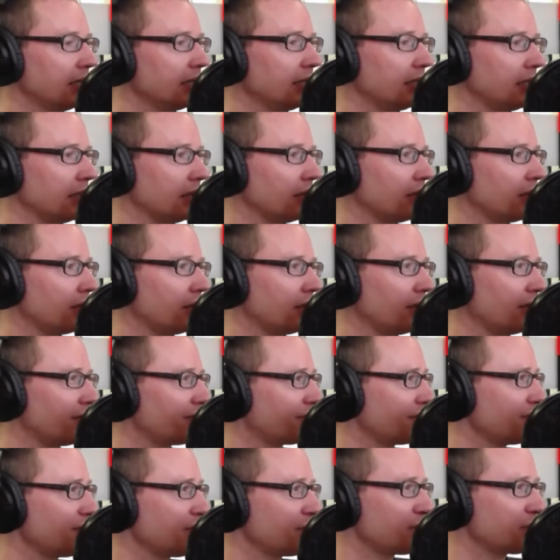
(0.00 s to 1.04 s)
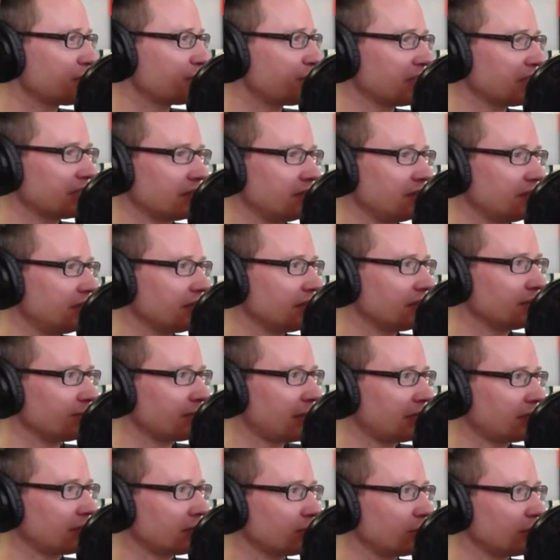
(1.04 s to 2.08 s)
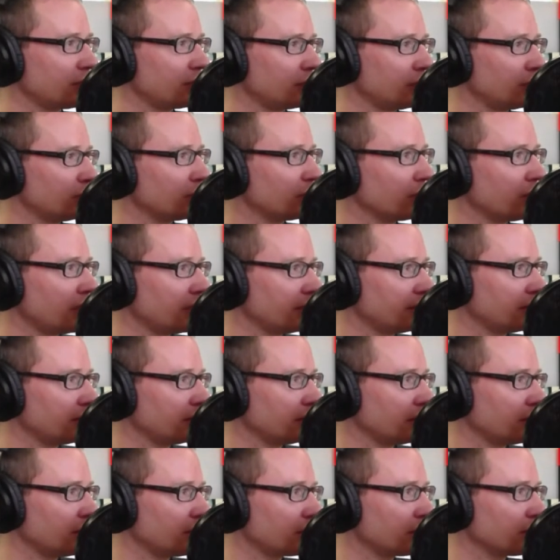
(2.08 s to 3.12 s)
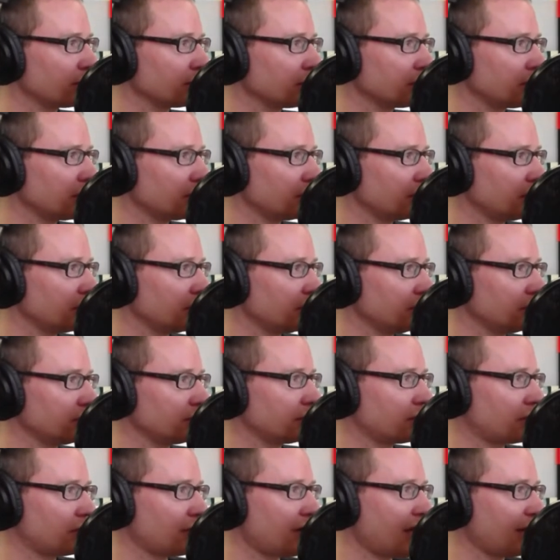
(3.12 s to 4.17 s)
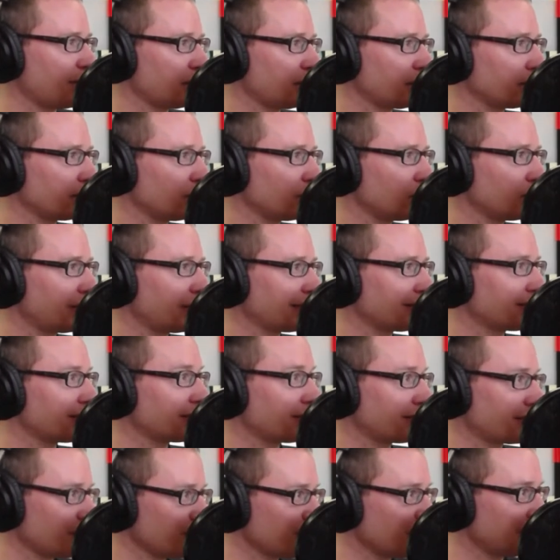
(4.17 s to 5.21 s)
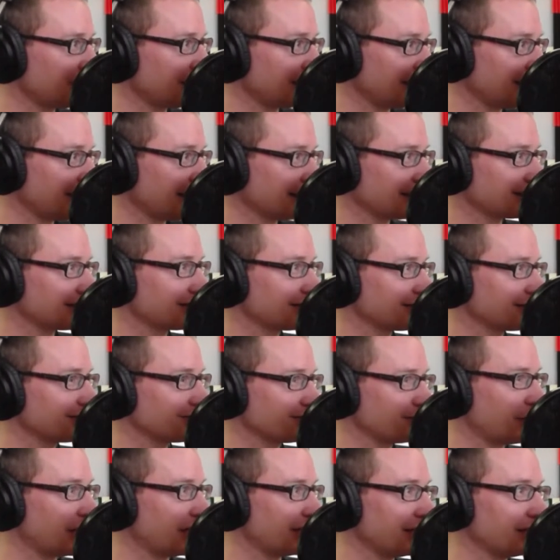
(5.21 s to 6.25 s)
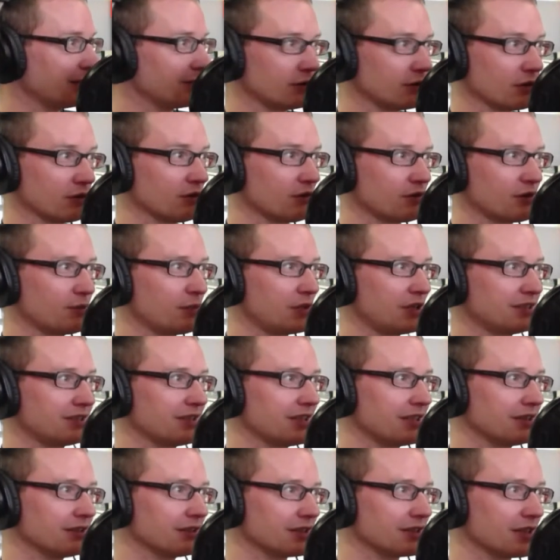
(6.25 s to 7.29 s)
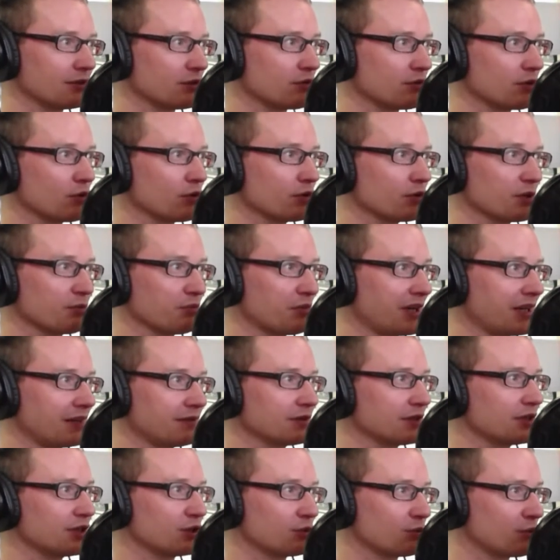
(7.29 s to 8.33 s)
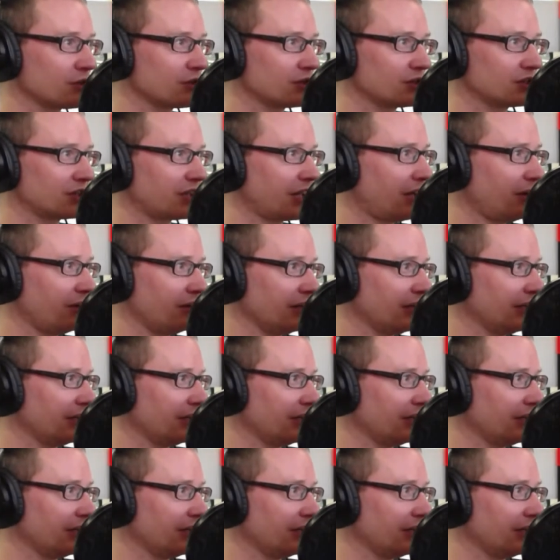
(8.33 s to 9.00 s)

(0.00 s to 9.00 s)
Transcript: yeah. From their perspective, it doesn't matter whether you or I think that the content is crap, as long as somebody has, somebody's taken the time to record it and believes that it's worth sharing.